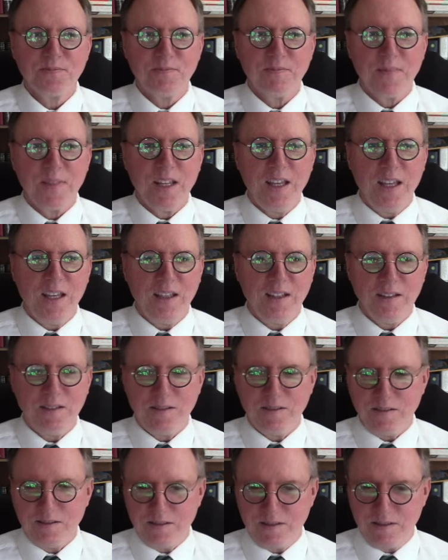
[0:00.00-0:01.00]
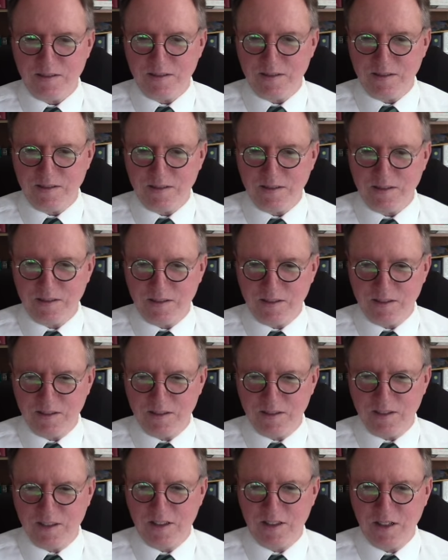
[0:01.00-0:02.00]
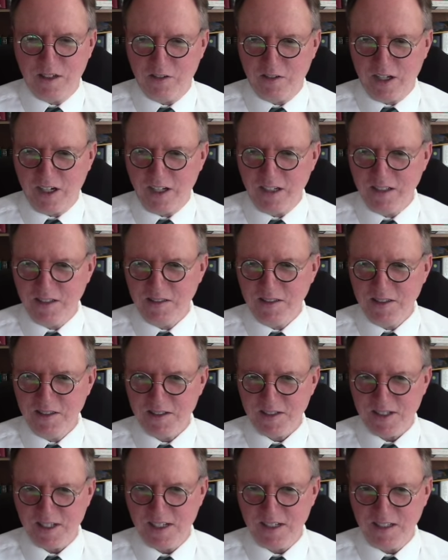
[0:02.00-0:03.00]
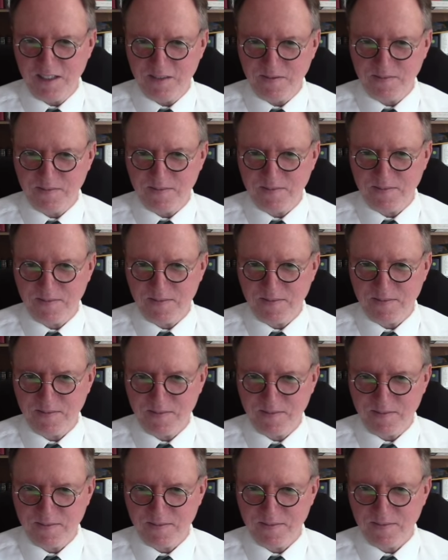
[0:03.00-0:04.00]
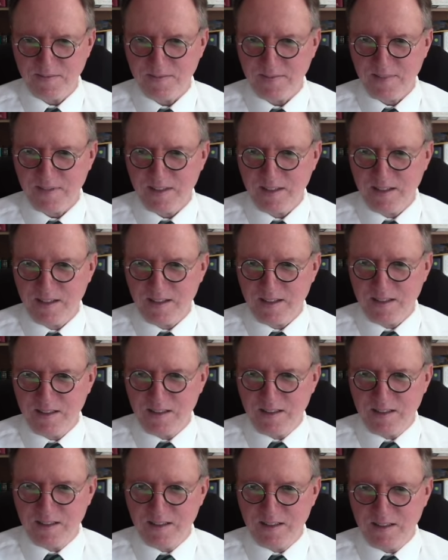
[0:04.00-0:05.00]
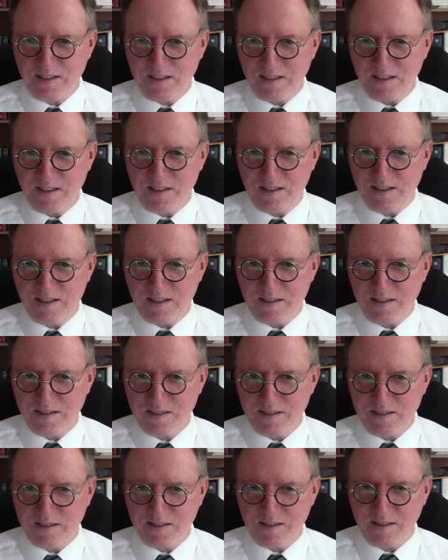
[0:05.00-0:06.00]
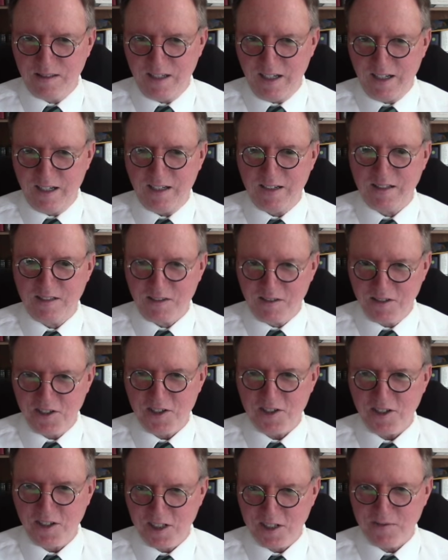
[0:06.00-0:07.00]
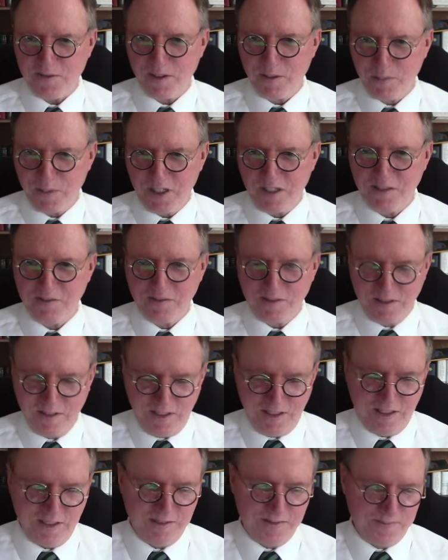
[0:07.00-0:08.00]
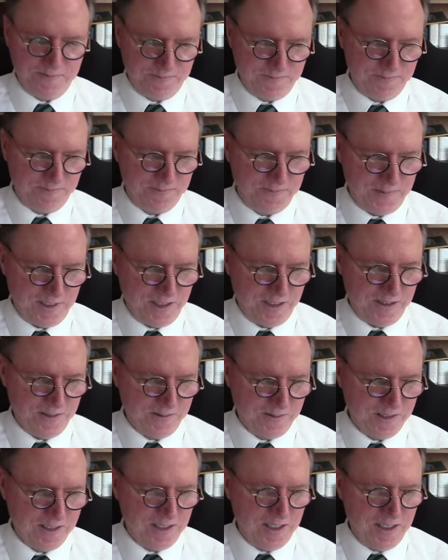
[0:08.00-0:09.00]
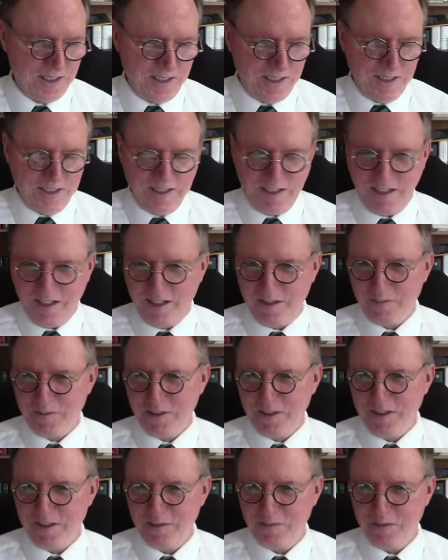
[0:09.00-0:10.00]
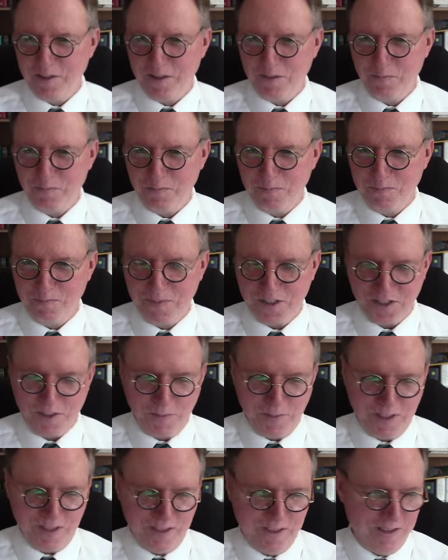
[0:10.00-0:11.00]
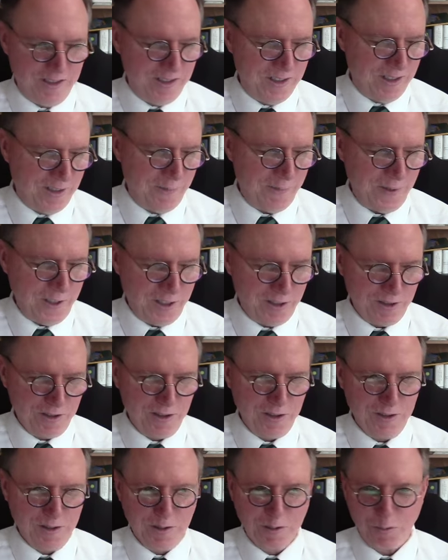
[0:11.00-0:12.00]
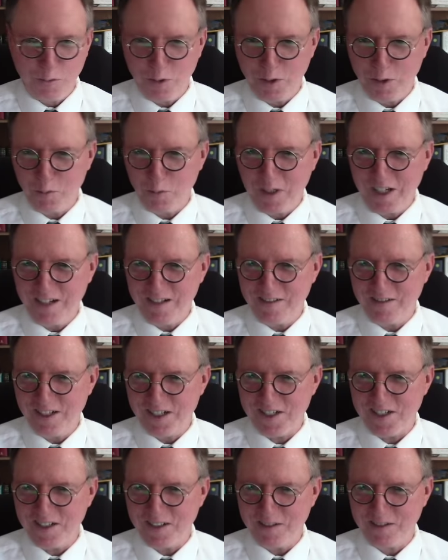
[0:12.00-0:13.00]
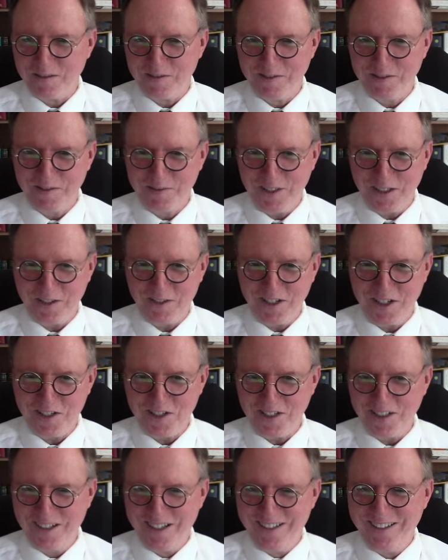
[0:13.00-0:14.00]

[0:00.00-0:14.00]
Orion. Orion? Is that it? Orion. Orion. Yeah, the three belts. Yeah, three stars, three stars for the belt. Yeah, yeah, yeah. yeah. Um, it must have been a fighter in the Worldwide Wrestling Federation.